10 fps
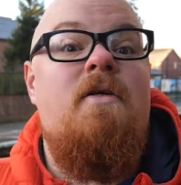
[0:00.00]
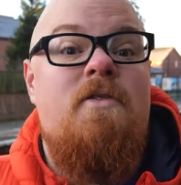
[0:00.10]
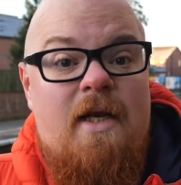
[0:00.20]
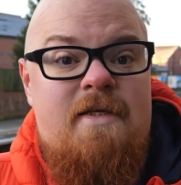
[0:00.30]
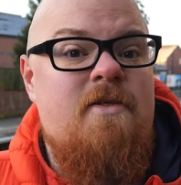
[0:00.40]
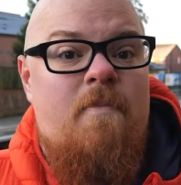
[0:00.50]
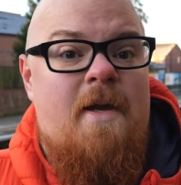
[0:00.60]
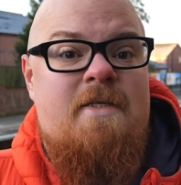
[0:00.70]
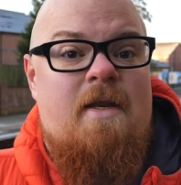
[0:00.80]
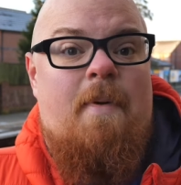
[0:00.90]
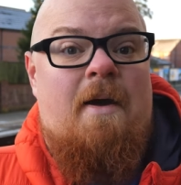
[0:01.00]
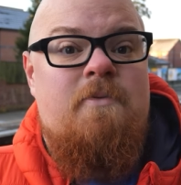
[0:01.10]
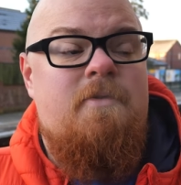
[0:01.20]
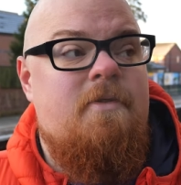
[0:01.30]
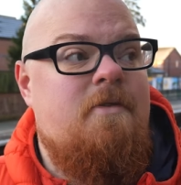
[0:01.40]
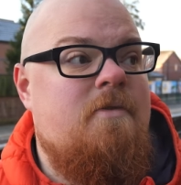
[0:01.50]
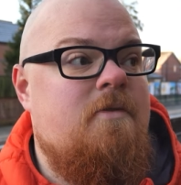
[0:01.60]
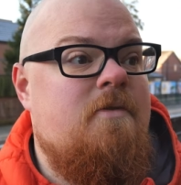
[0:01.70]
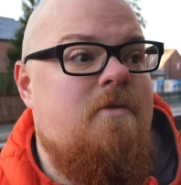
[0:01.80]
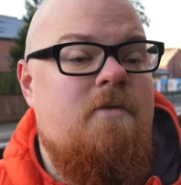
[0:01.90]
So let's stop messing about
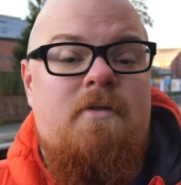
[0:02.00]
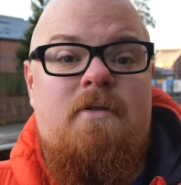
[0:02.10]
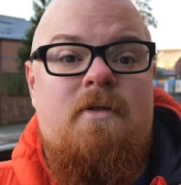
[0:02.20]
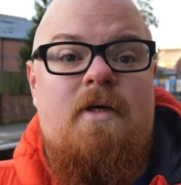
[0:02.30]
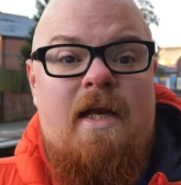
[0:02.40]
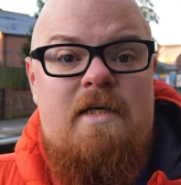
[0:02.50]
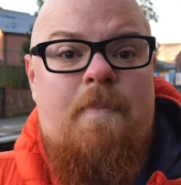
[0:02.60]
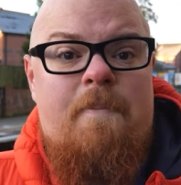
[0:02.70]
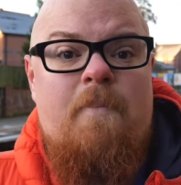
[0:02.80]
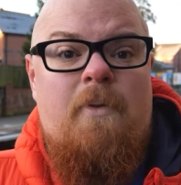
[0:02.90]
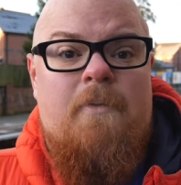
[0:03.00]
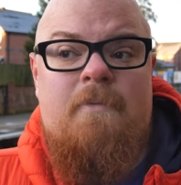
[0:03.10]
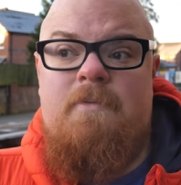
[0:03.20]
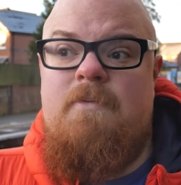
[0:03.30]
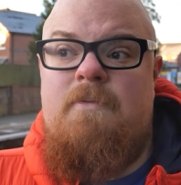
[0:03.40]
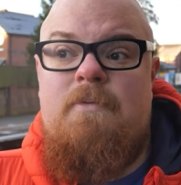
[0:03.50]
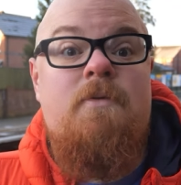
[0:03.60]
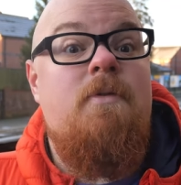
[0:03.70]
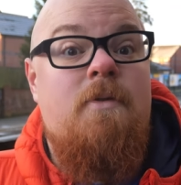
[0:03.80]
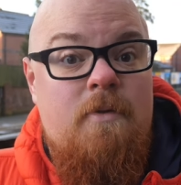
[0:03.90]
and let's Bimble
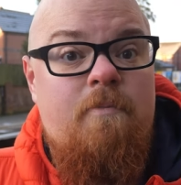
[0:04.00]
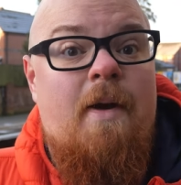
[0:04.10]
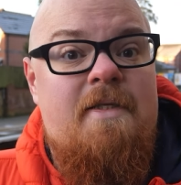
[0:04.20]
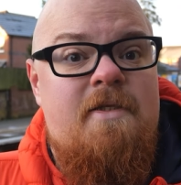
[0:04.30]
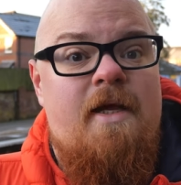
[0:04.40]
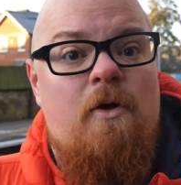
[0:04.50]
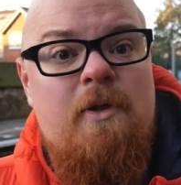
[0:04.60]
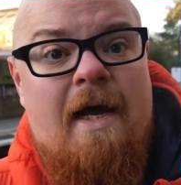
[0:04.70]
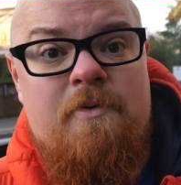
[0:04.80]
back to the old